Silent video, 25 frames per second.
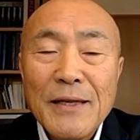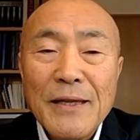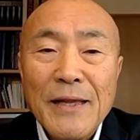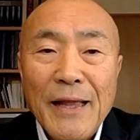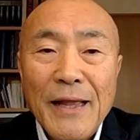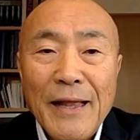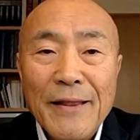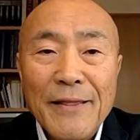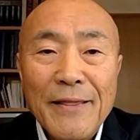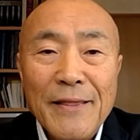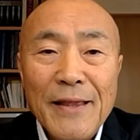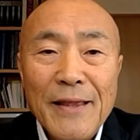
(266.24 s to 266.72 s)

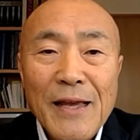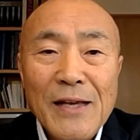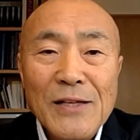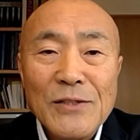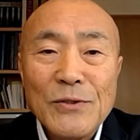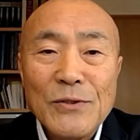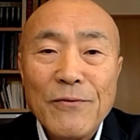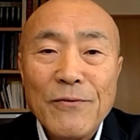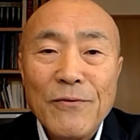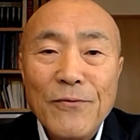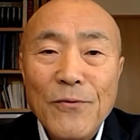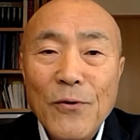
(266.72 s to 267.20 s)
At the age
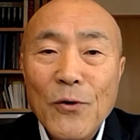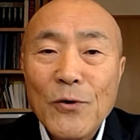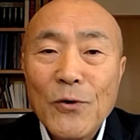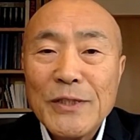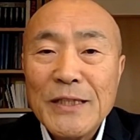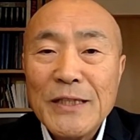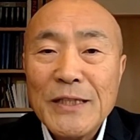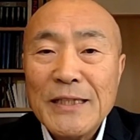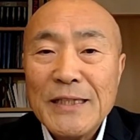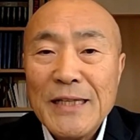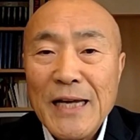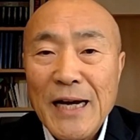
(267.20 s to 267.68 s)
of
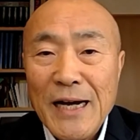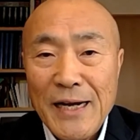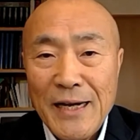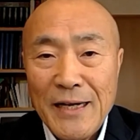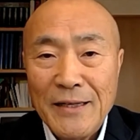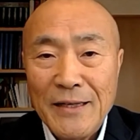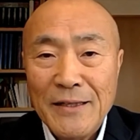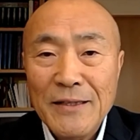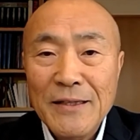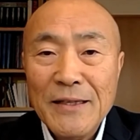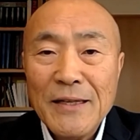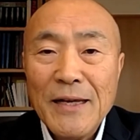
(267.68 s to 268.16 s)

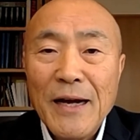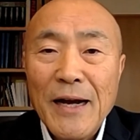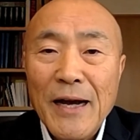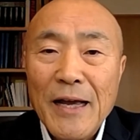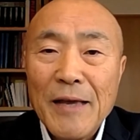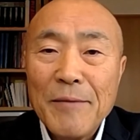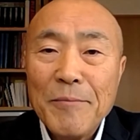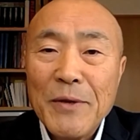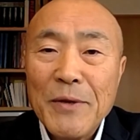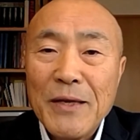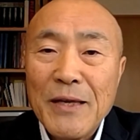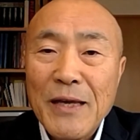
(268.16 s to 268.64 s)
49,
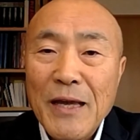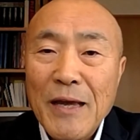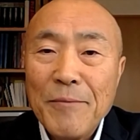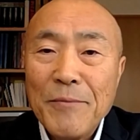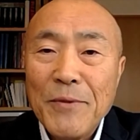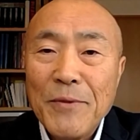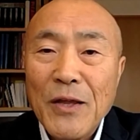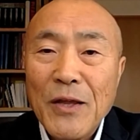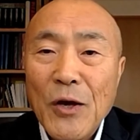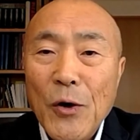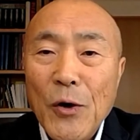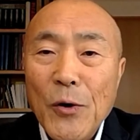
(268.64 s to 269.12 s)
I became
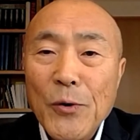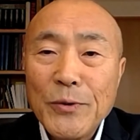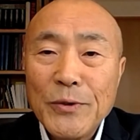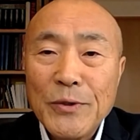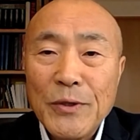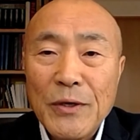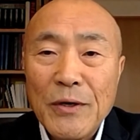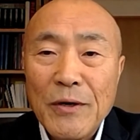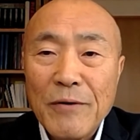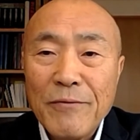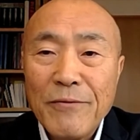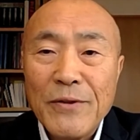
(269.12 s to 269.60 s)
the
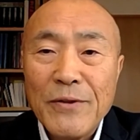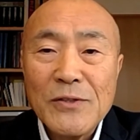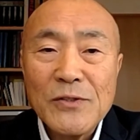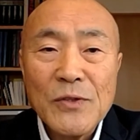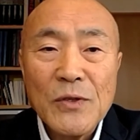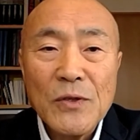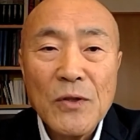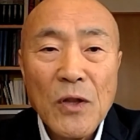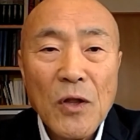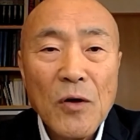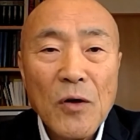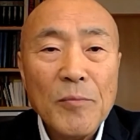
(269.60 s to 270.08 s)
owner of this
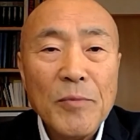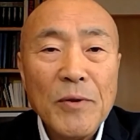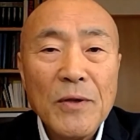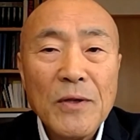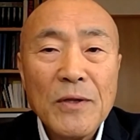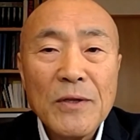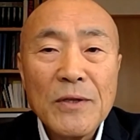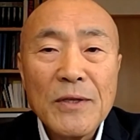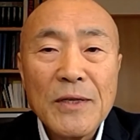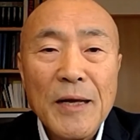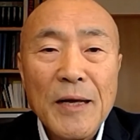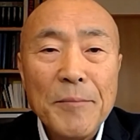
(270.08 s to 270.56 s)

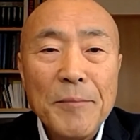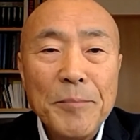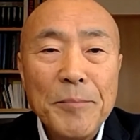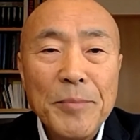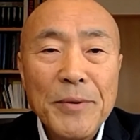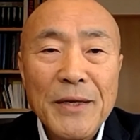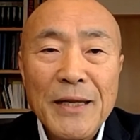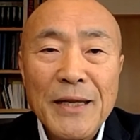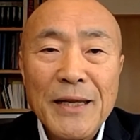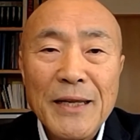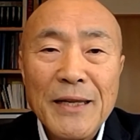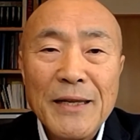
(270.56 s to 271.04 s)
global
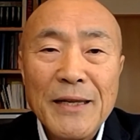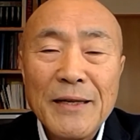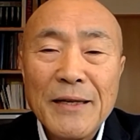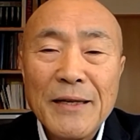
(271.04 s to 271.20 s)
company.